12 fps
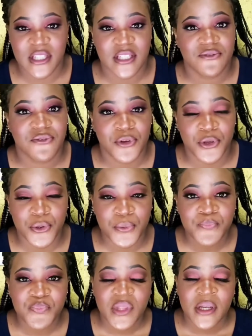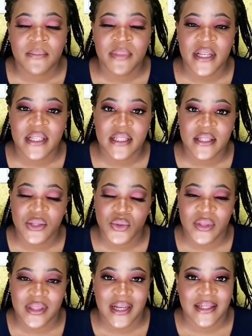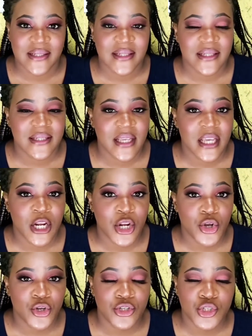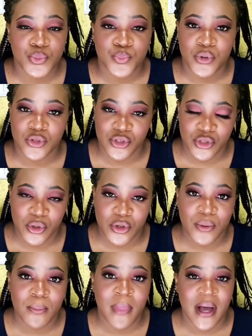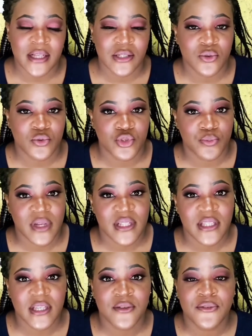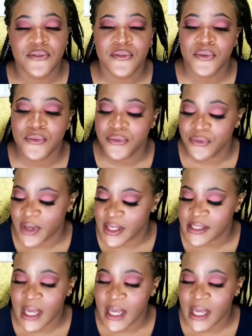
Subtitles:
this for you. Please note that this is a non-sponsored Mars Cosmetic full face.